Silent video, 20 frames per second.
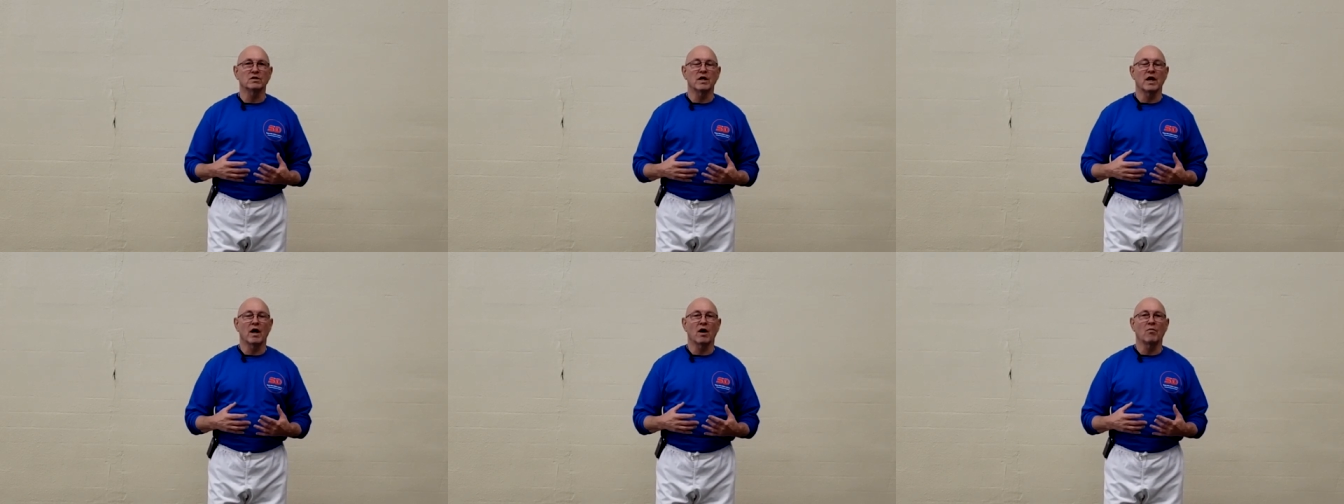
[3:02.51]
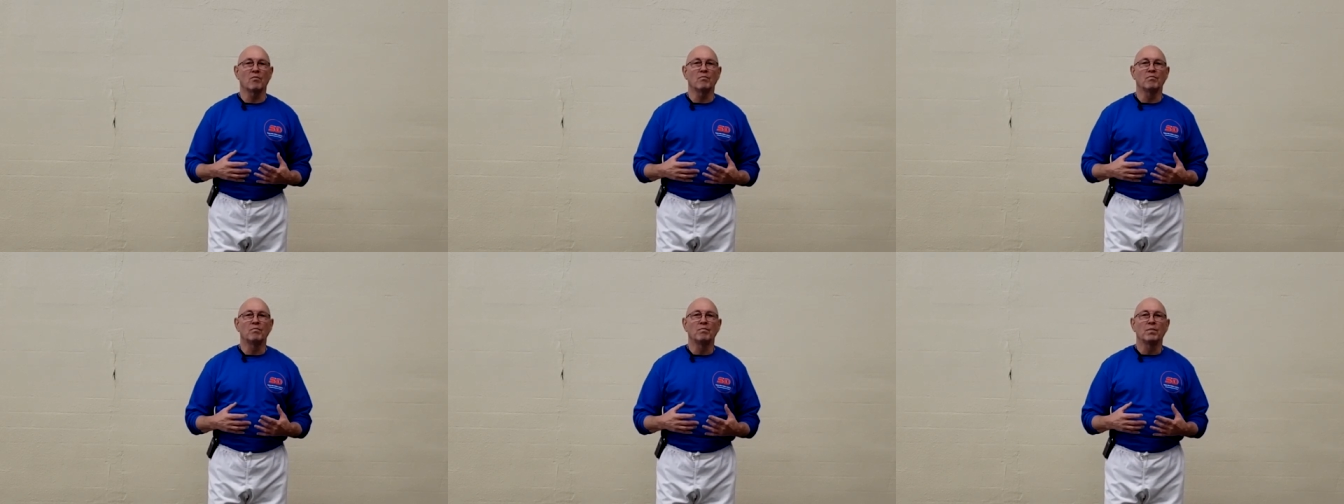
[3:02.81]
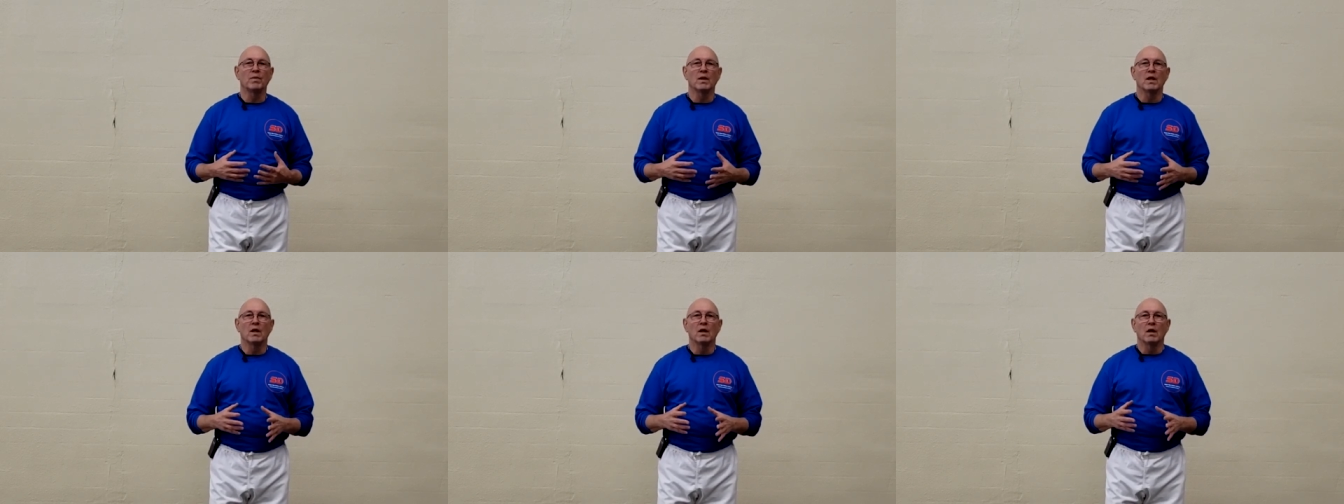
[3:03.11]
Now,
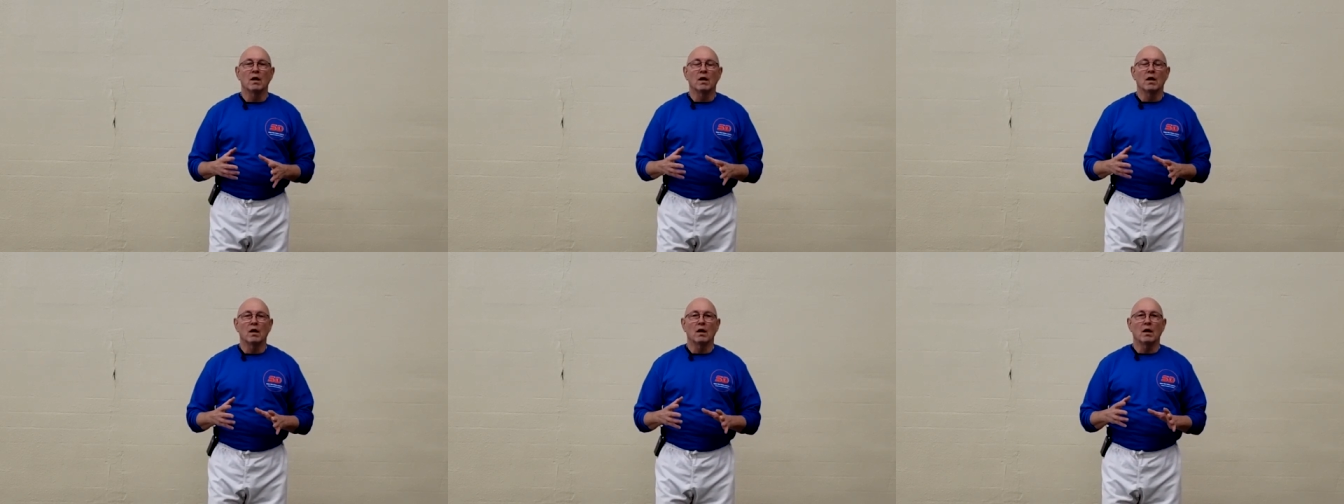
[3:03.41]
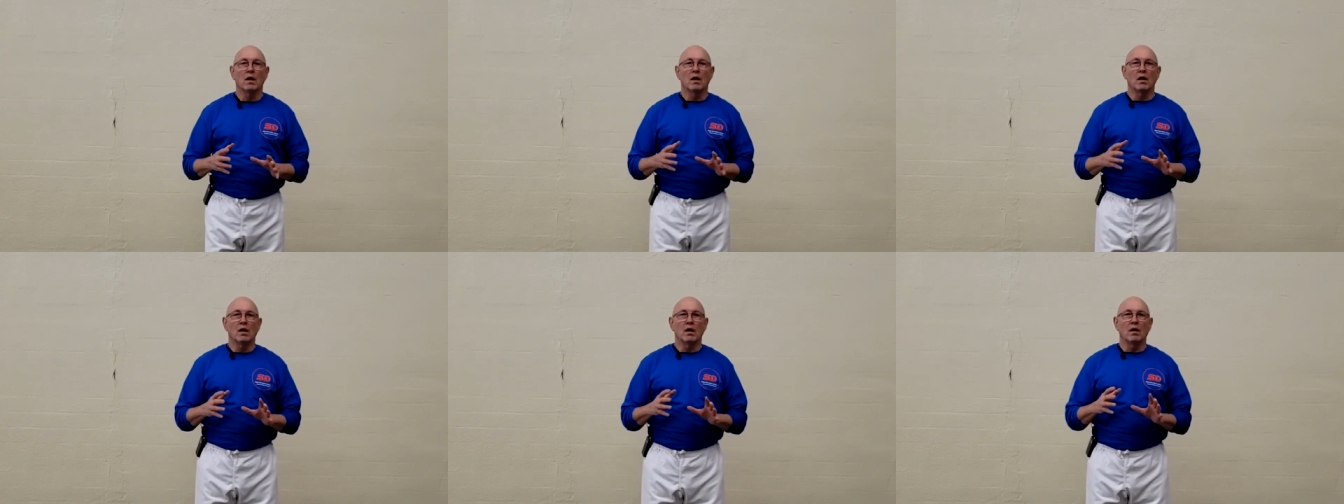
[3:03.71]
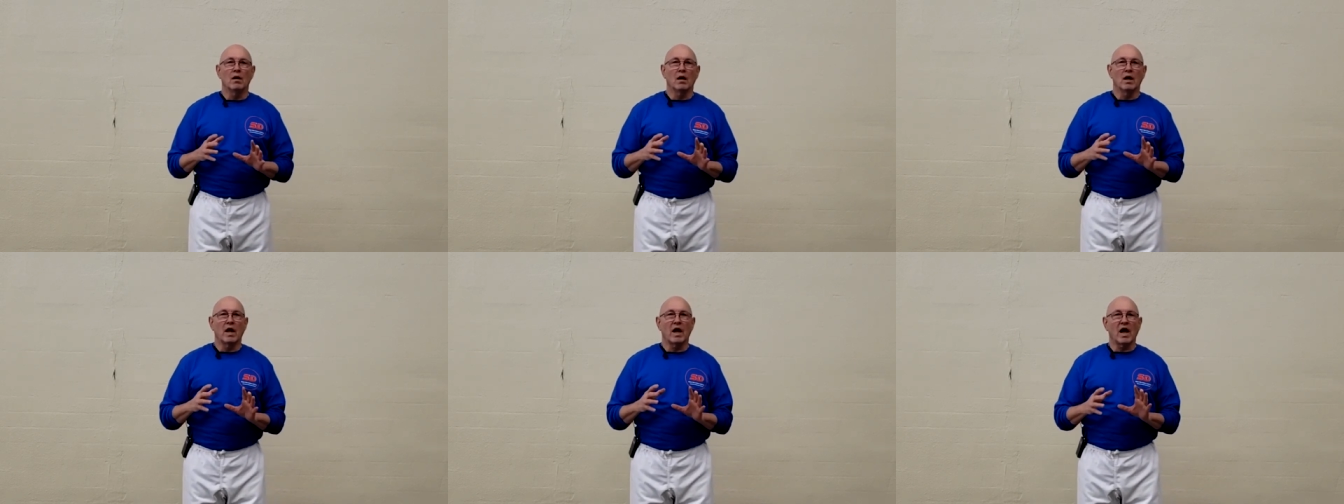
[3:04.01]

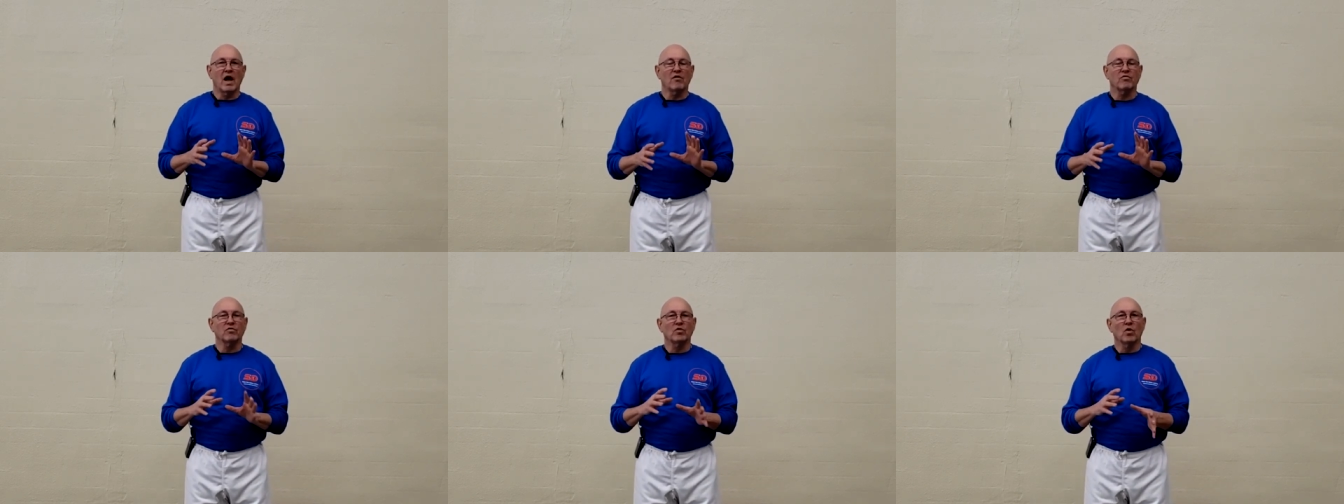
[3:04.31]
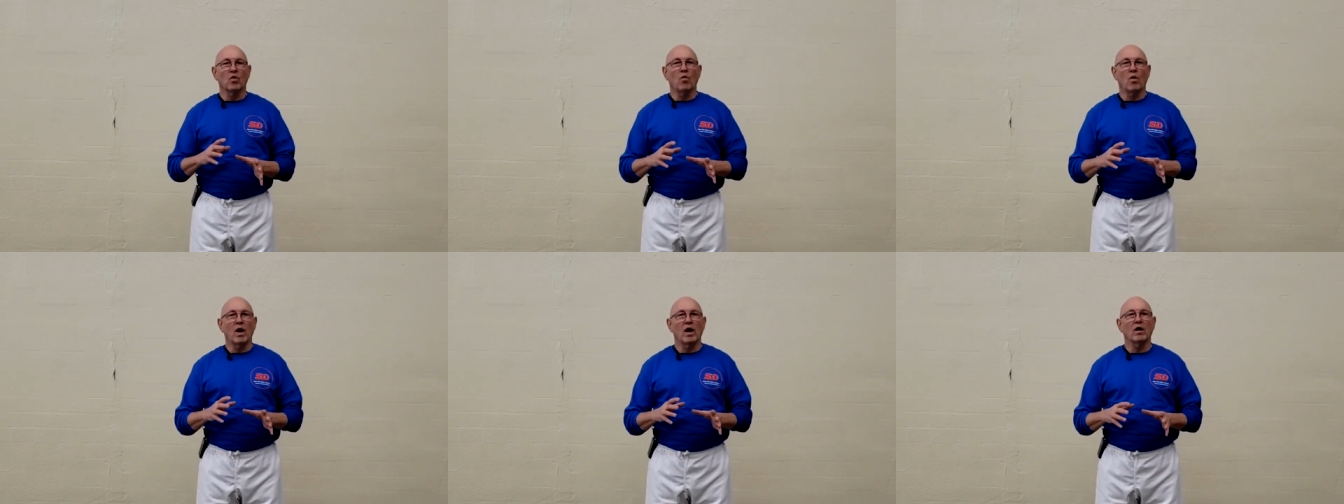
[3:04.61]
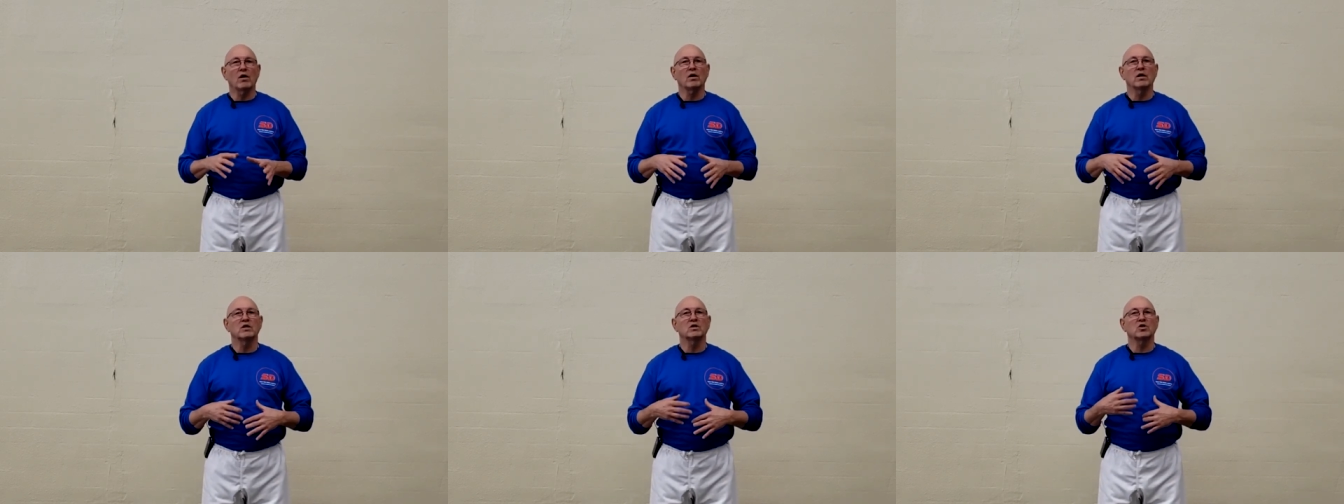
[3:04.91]
after a
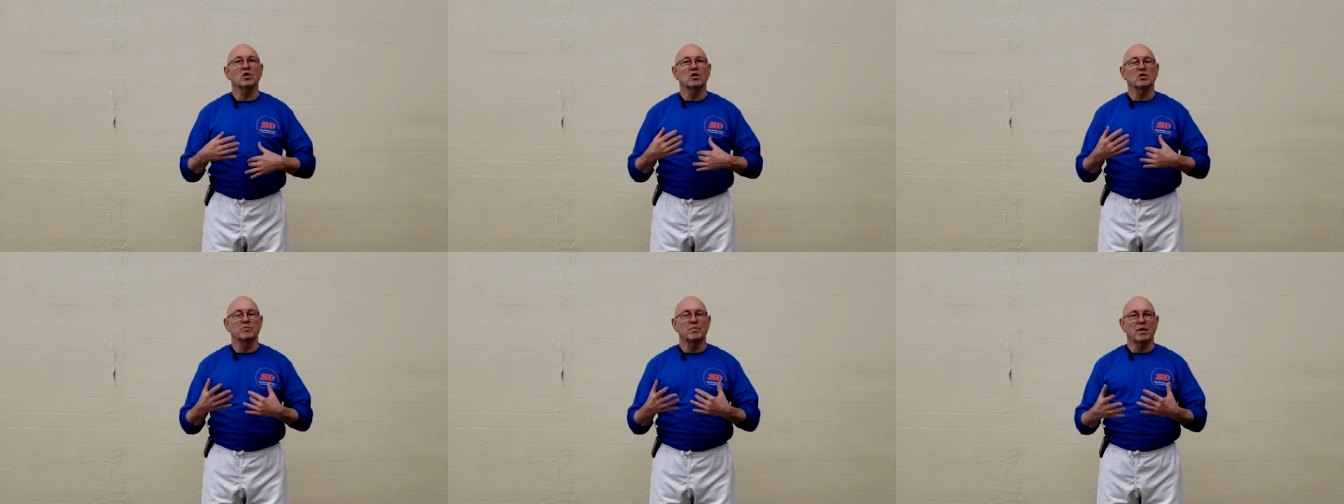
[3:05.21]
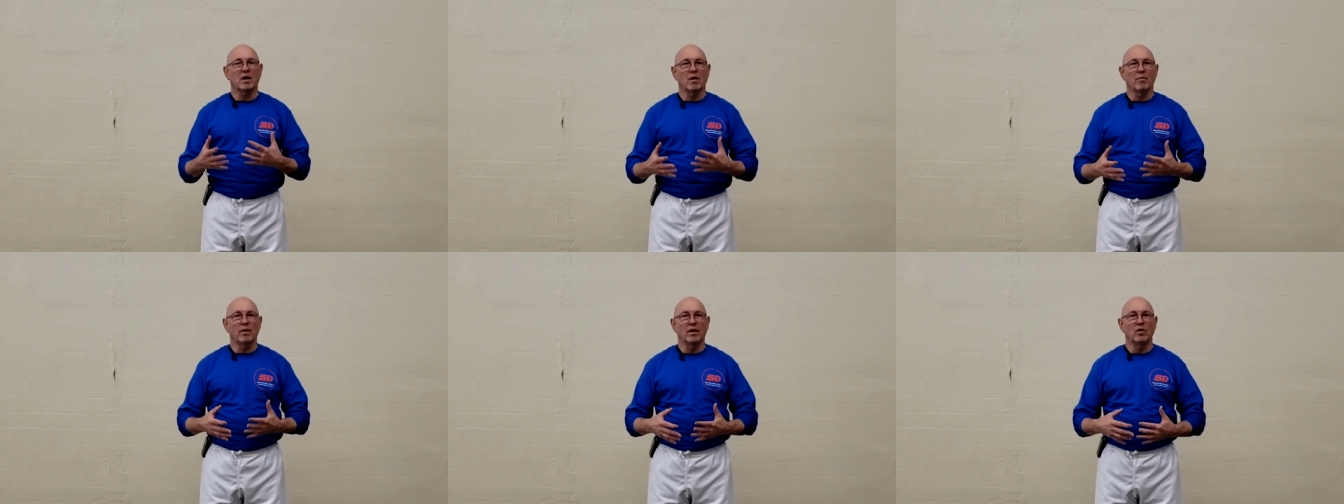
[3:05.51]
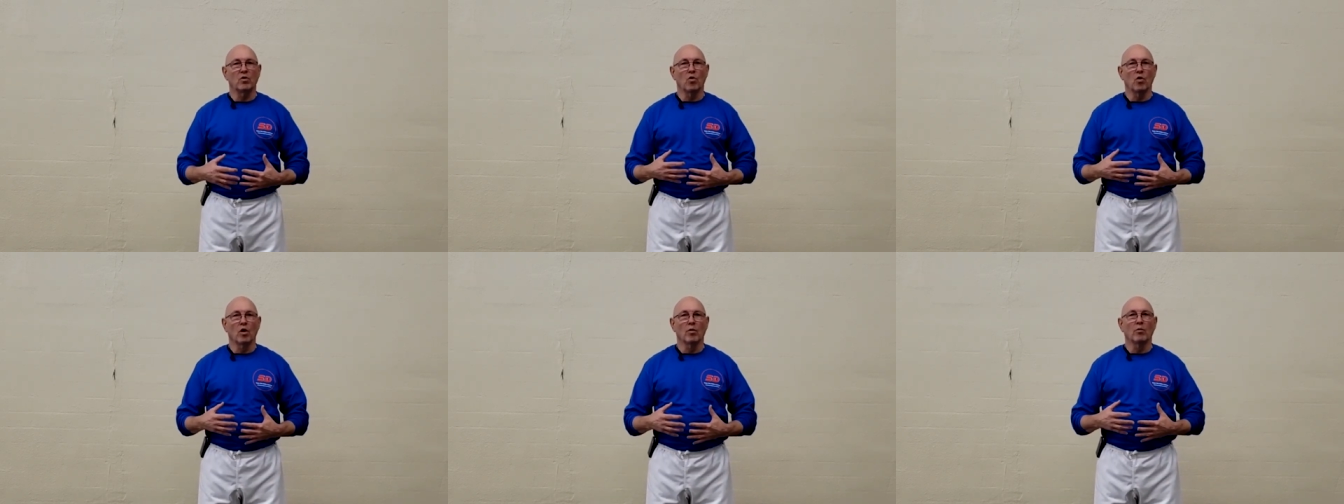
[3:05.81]
while, it starts becoming
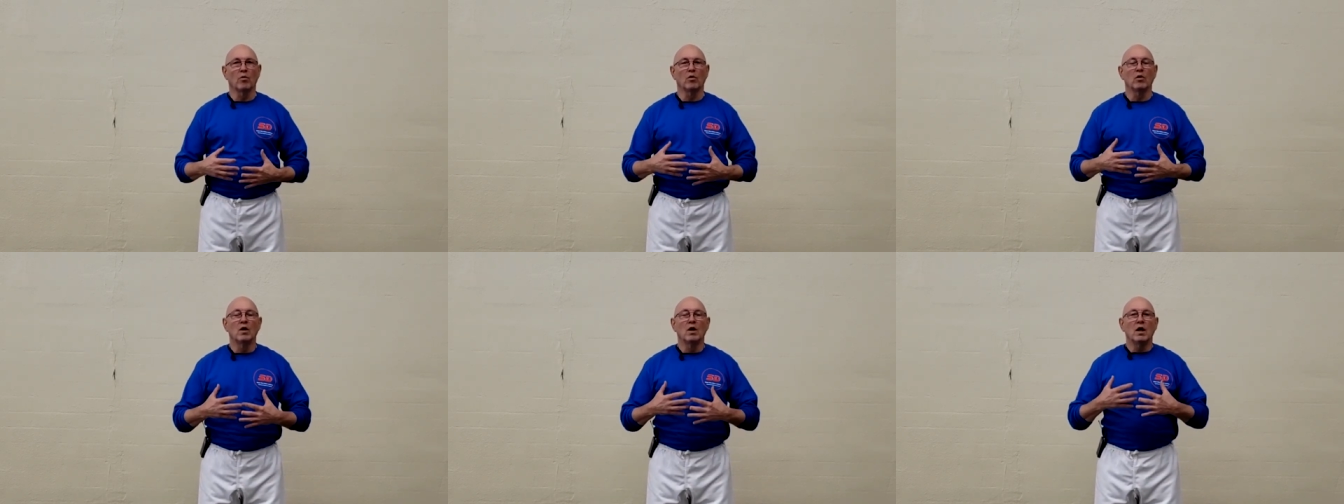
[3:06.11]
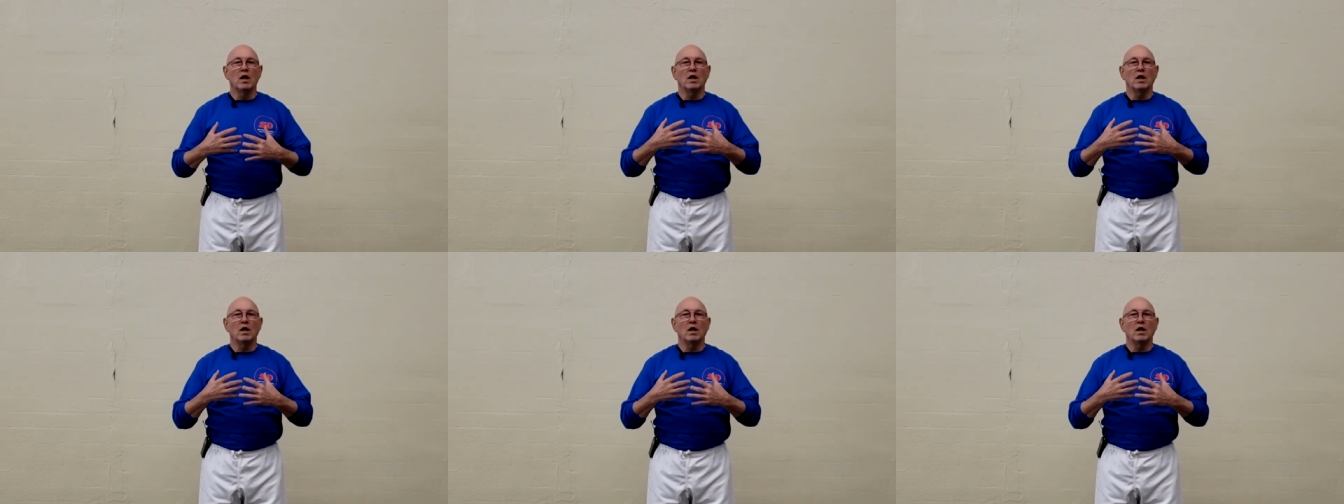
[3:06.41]
normal,